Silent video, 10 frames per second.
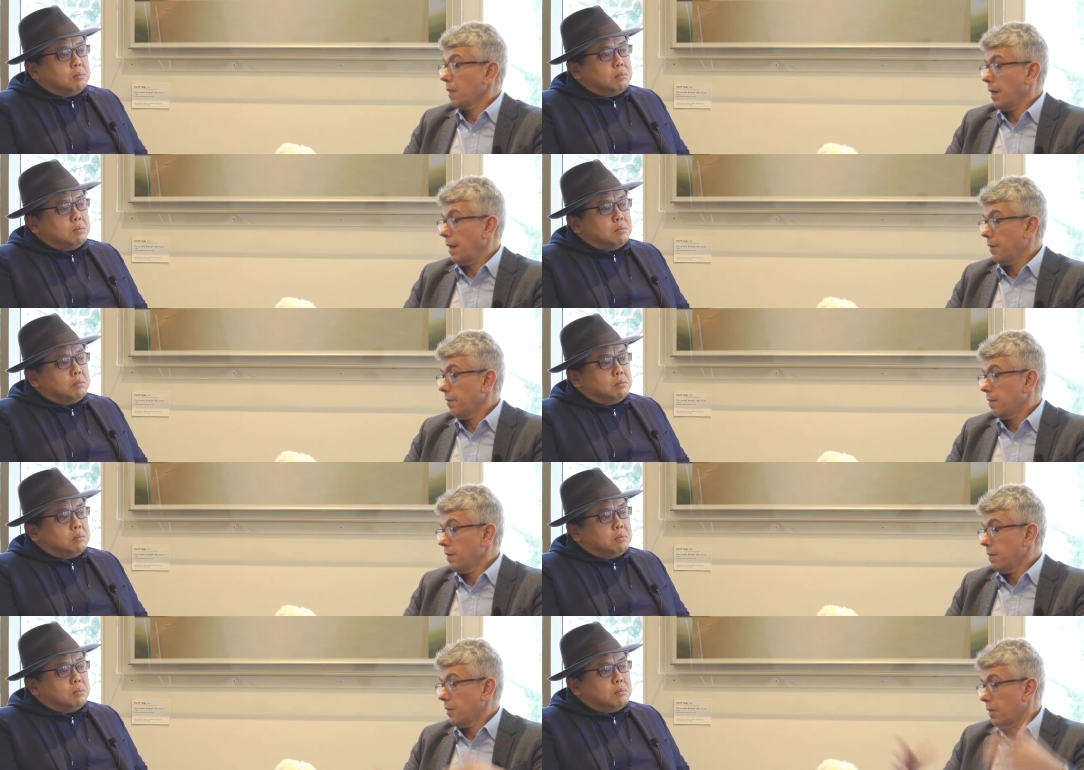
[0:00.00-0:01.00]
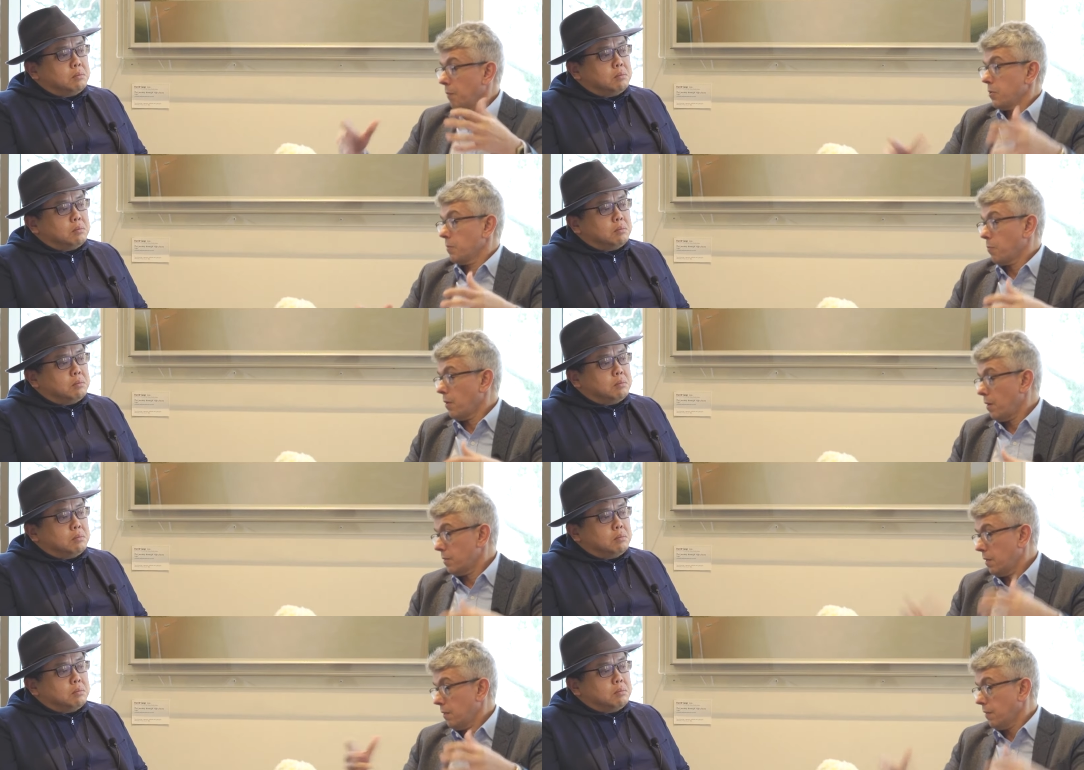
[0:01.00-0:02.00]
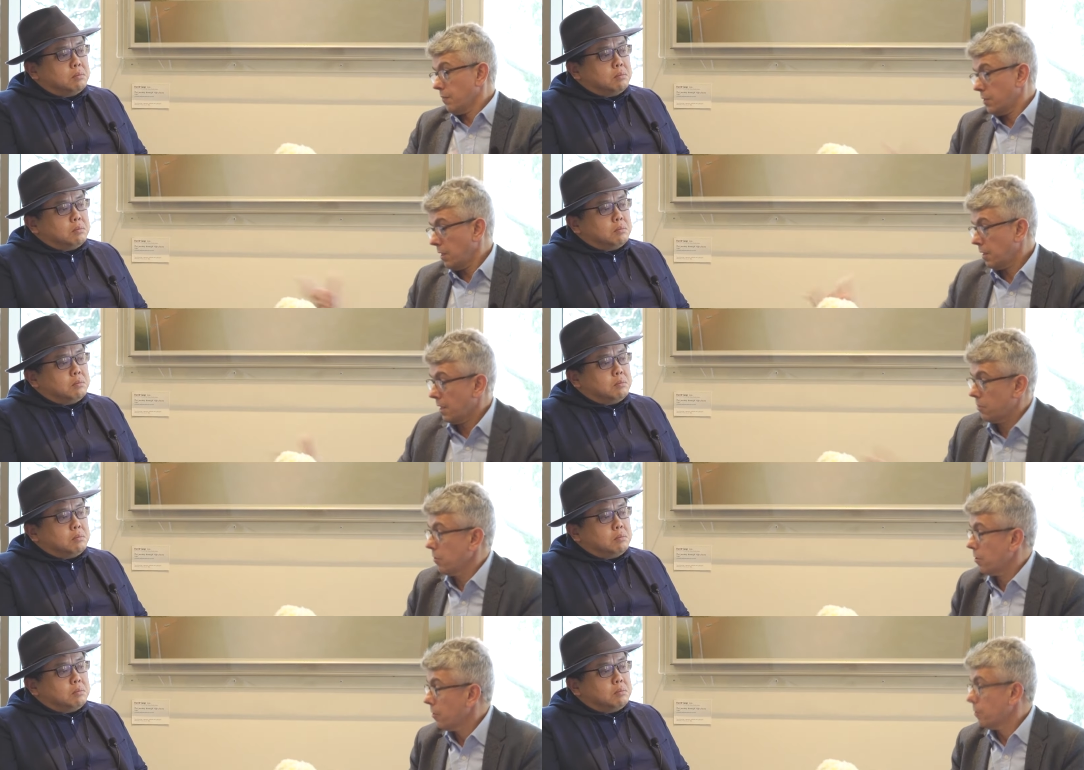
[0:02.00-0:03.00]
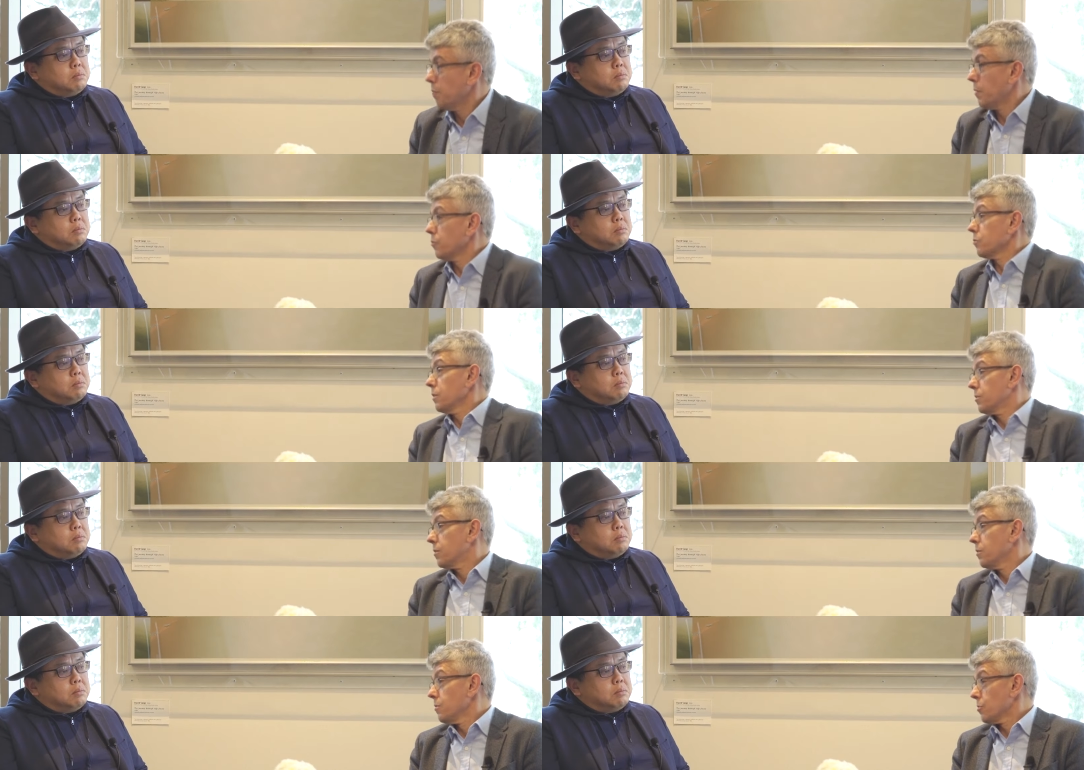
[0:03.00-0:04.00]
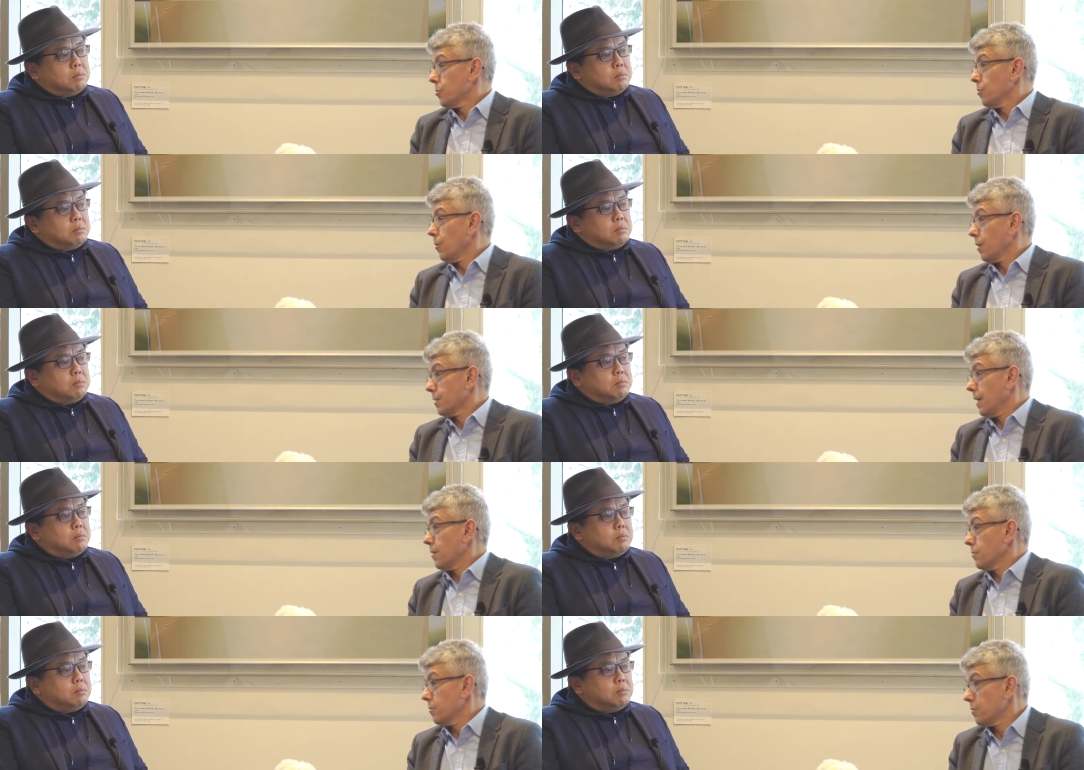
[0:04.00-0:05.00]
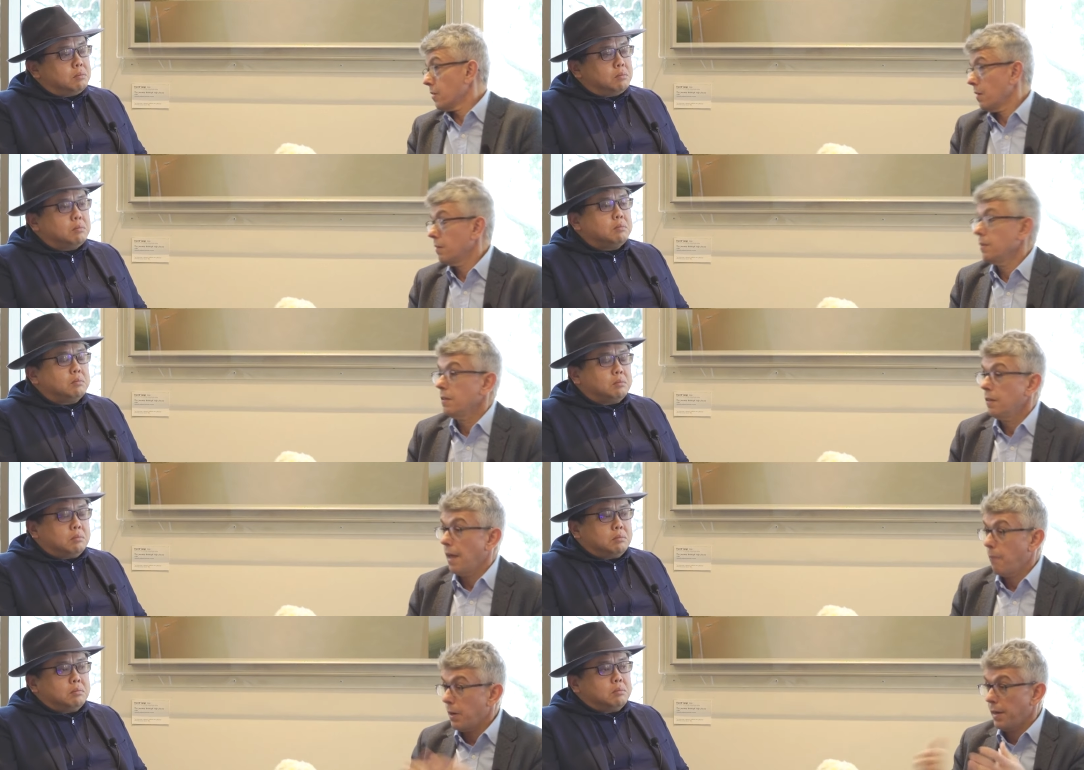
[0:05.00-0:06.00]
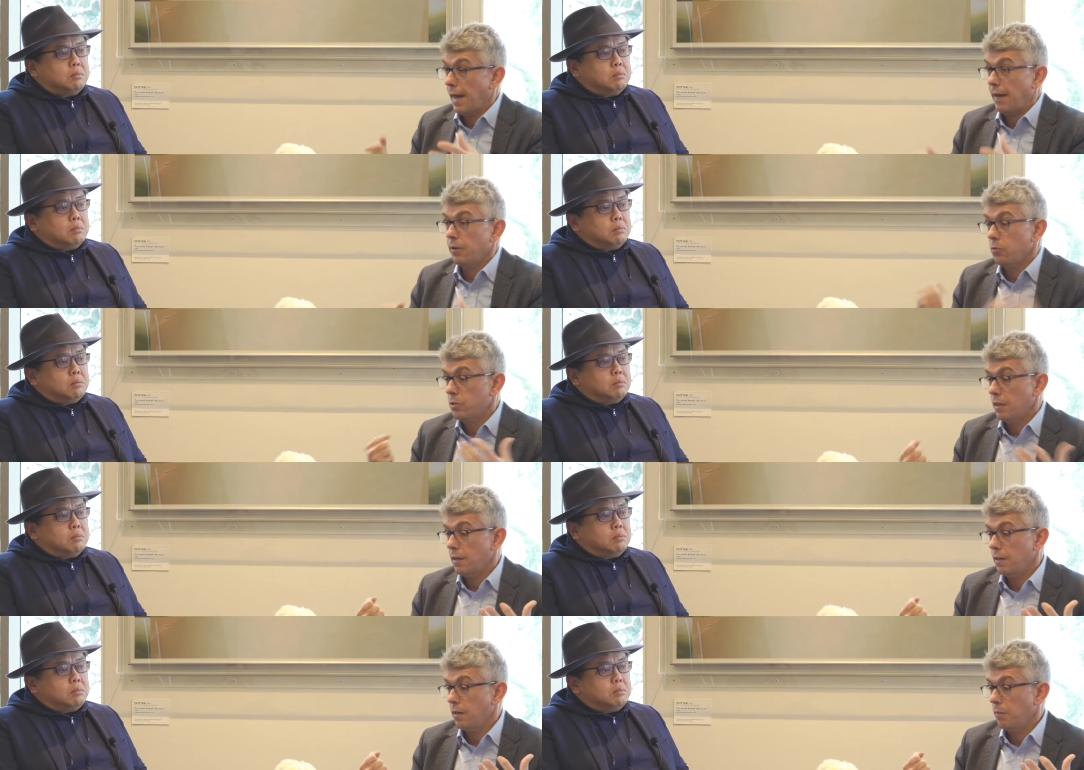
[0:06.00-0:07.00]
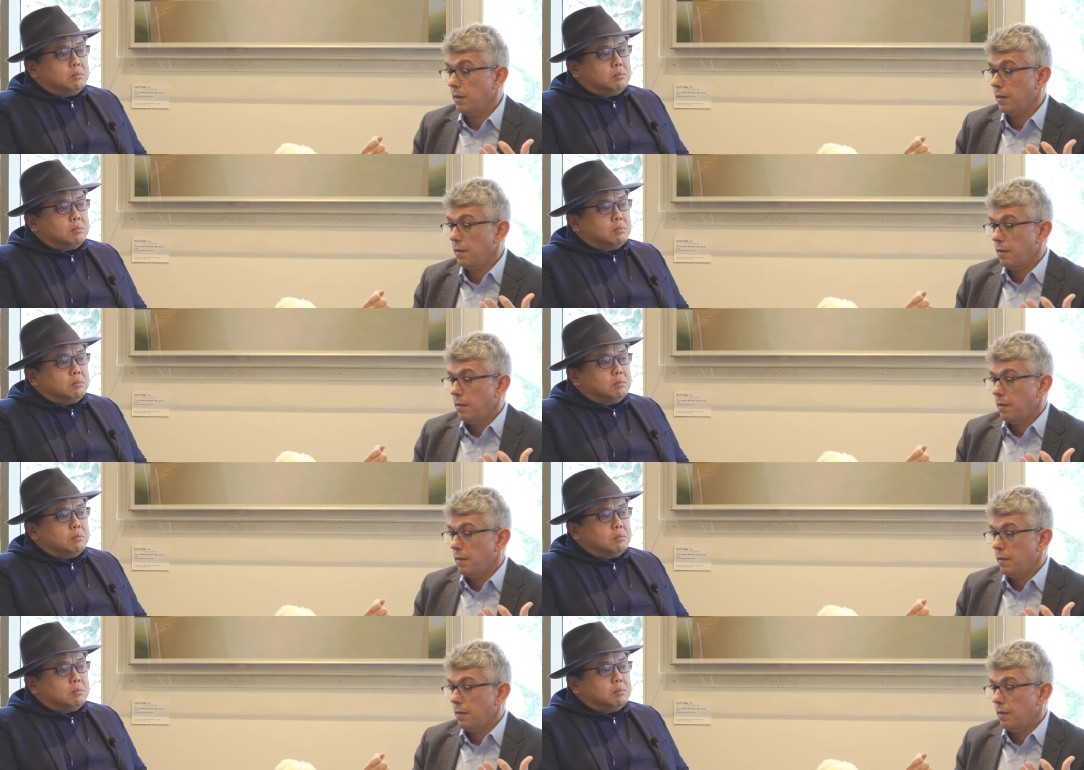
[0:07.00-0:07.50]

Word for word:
Speaker 1: And, and don't be surprised you know, if, if tin gets on the critical minerals list soon like tungsten. So, and with that you'll see there'll be a,